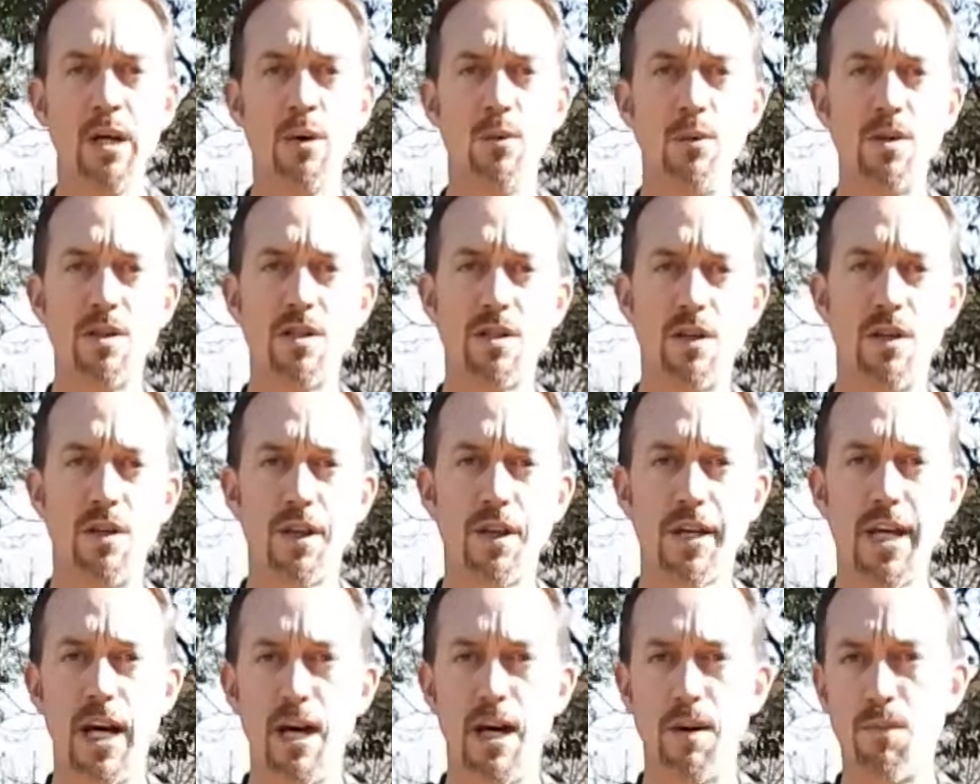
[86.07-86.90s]
we saw the
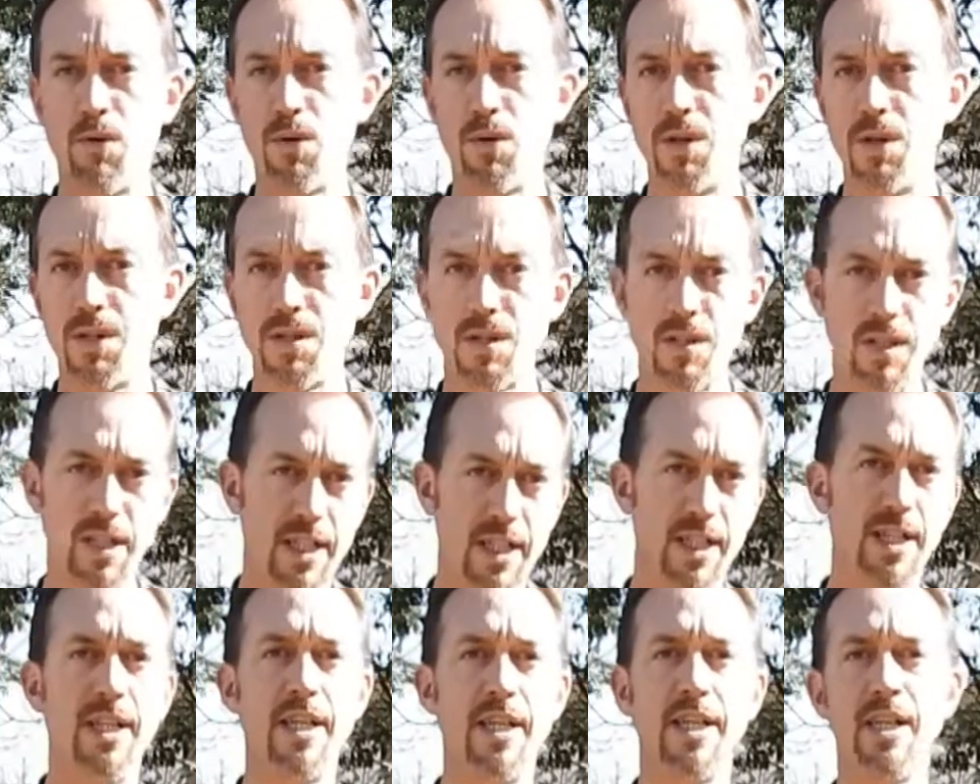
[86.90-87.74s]
cowboys and
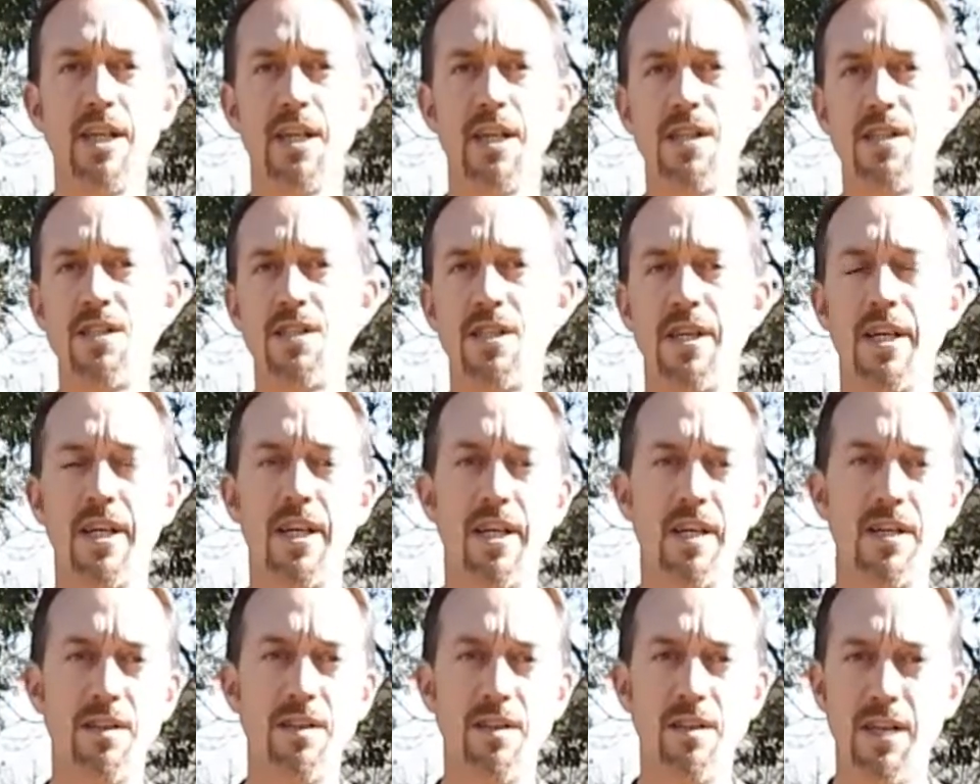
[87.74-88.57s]
Indians,
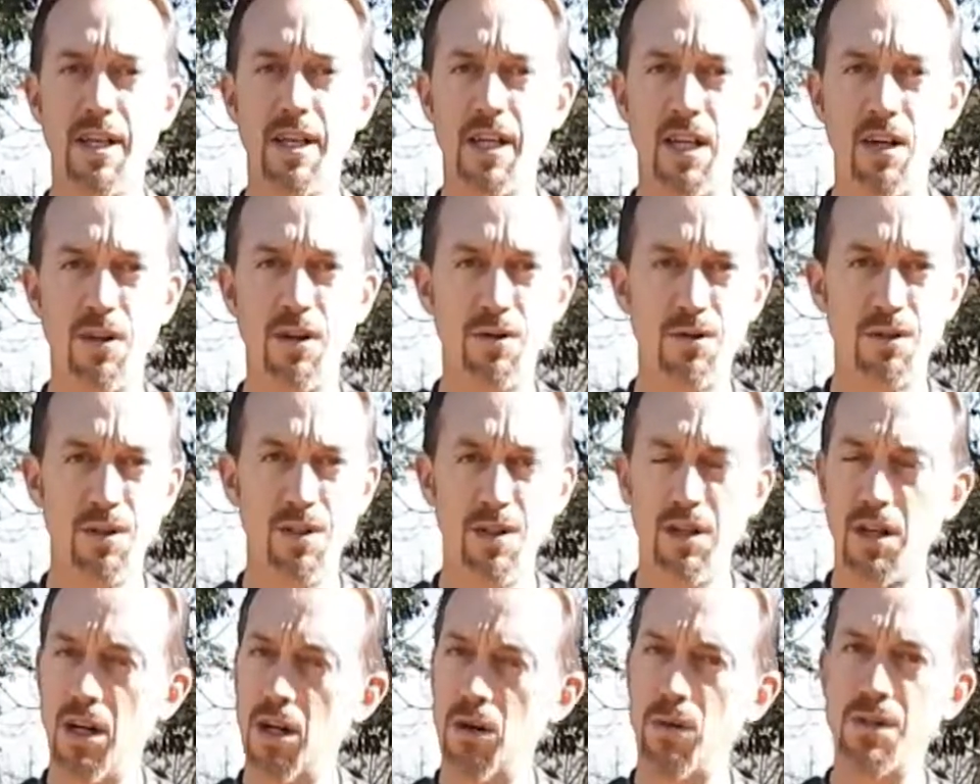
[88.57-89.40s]
and you know,
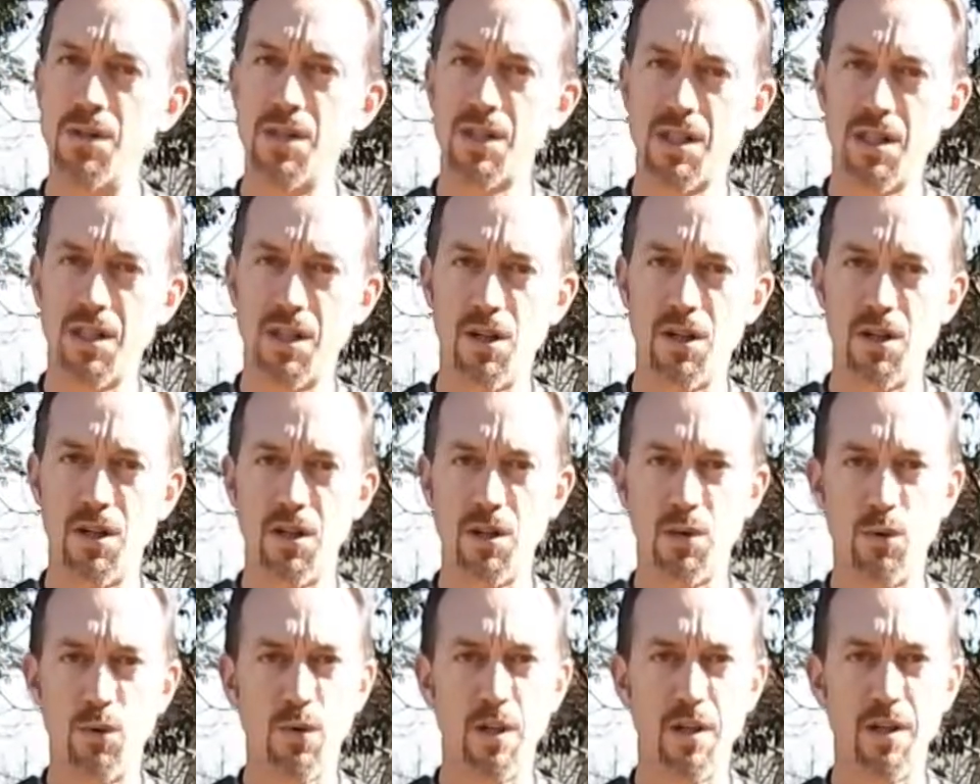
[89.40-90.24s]
you always
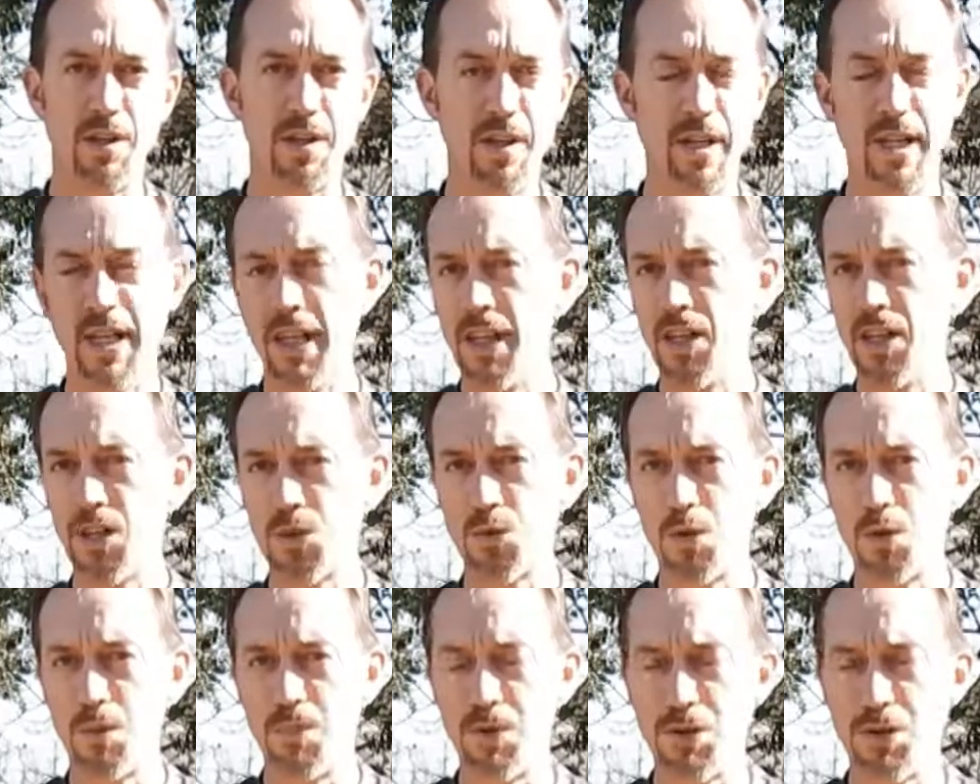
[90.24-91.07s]
saw it where the
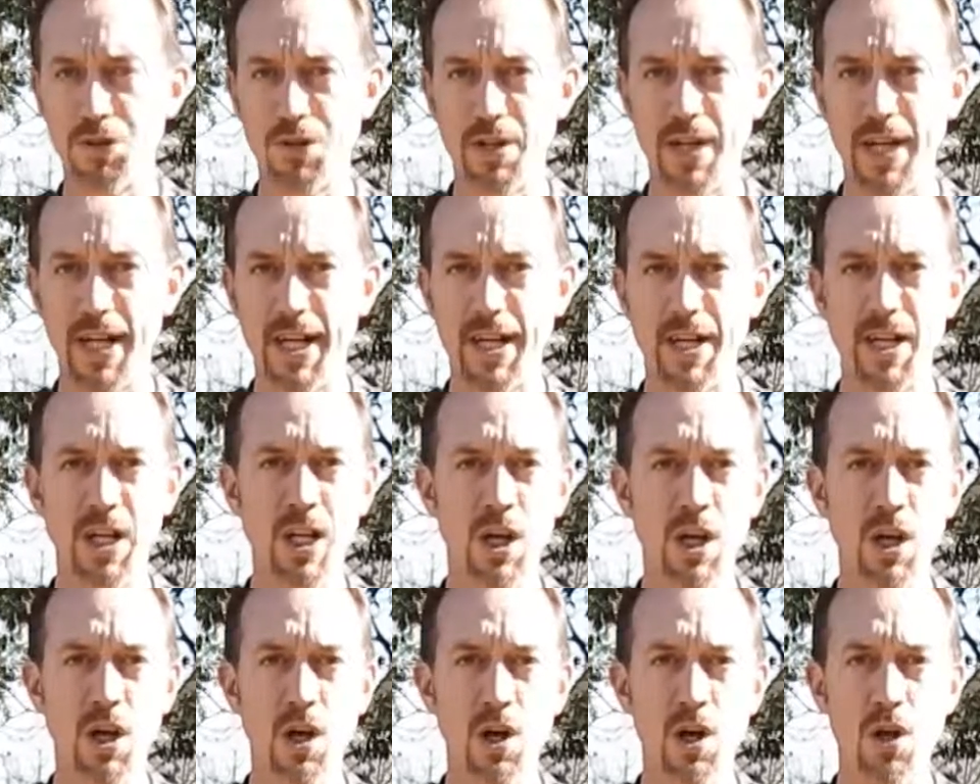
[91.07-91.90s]
Indians were portrayed
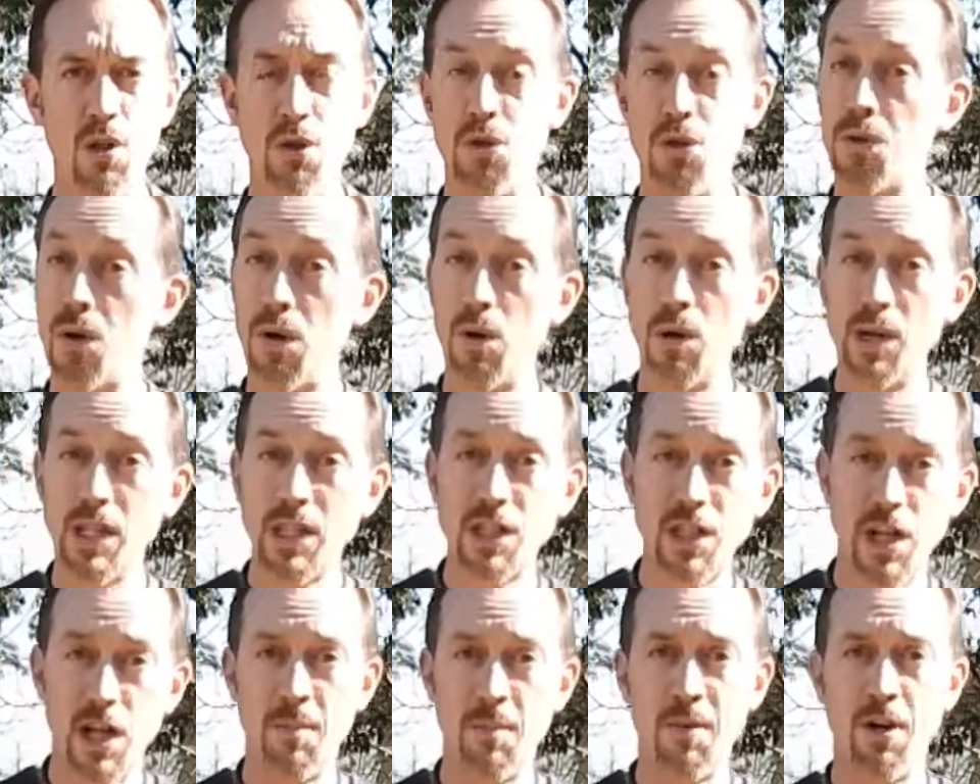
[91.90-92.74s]

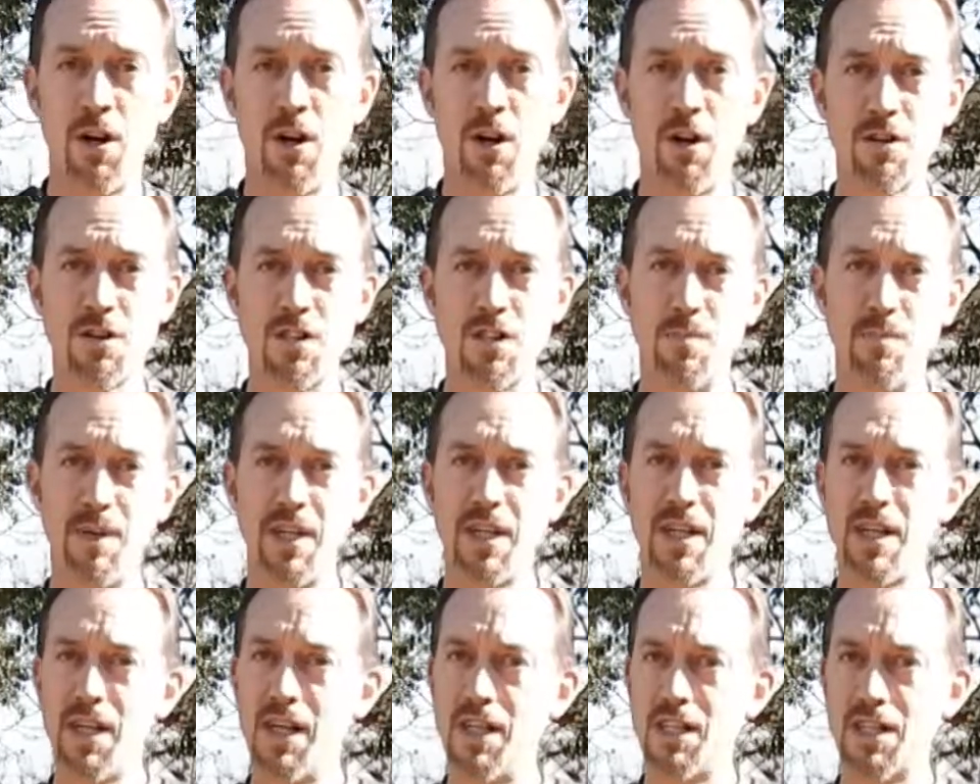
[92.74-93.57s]
throwing tomahawks, and
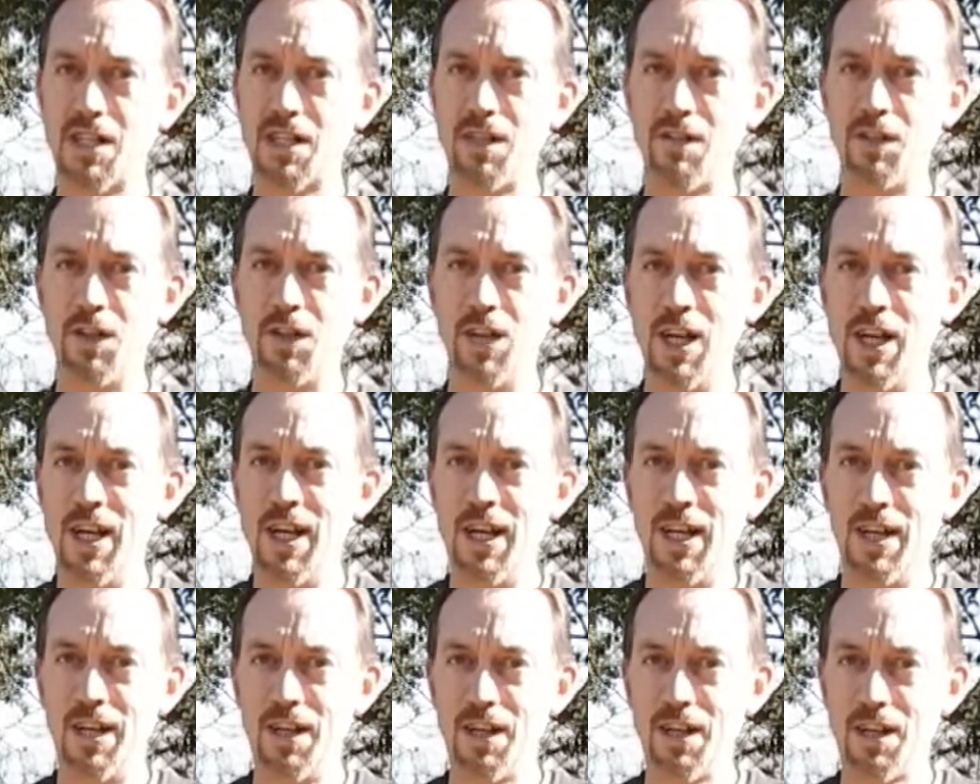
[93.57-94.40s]
because of
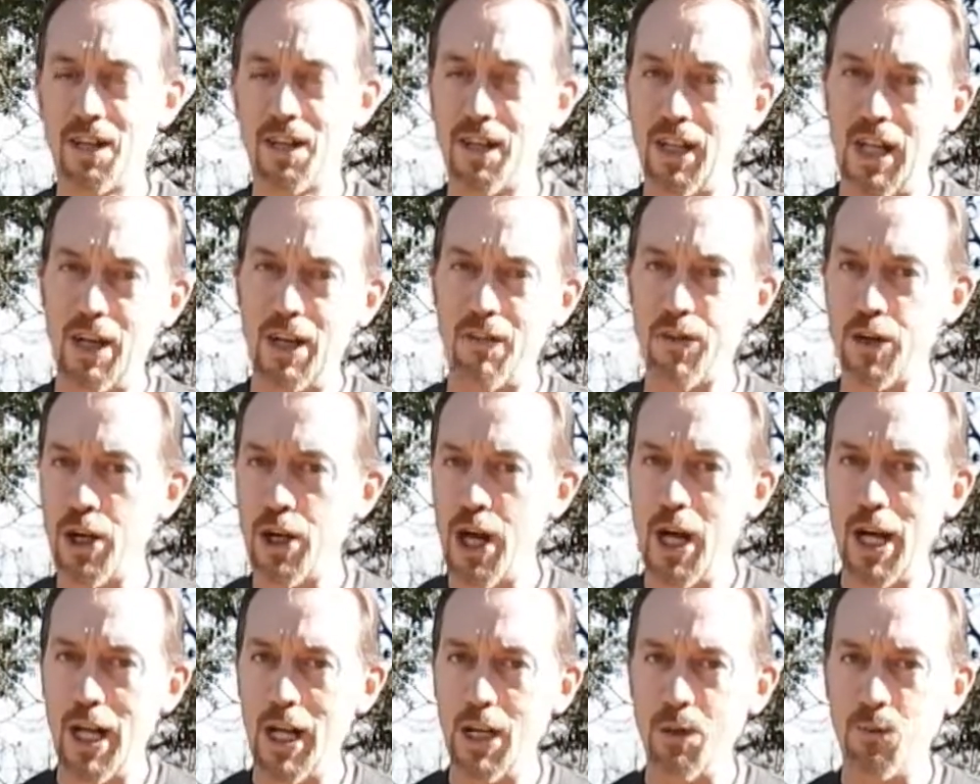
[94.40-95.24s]
clever
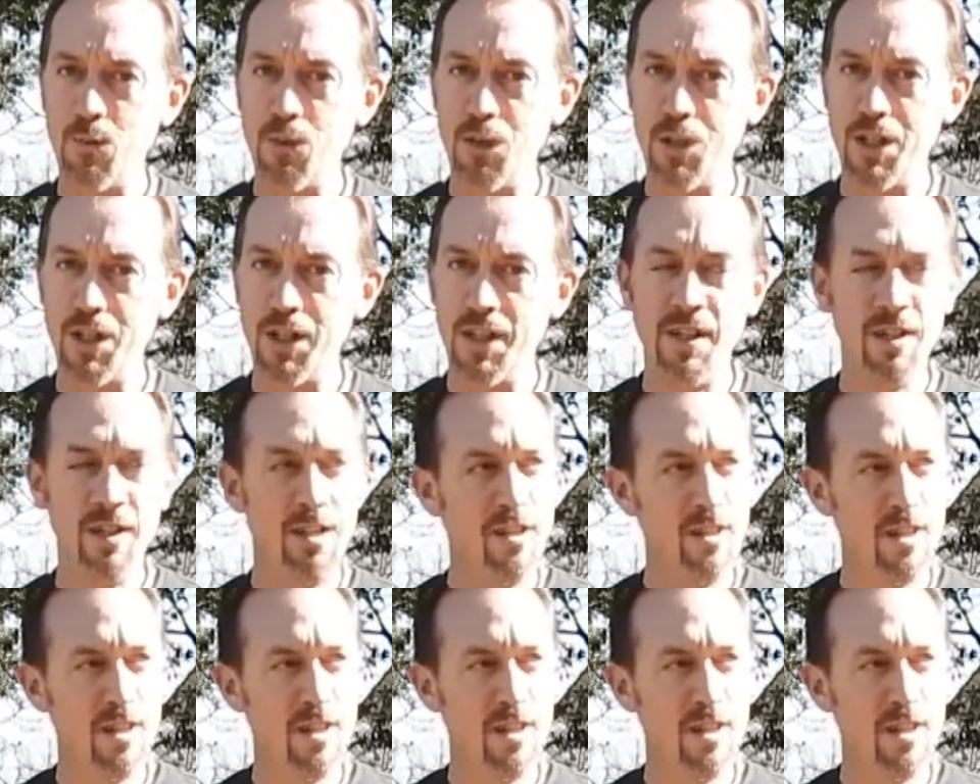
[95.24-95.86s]
Hollywood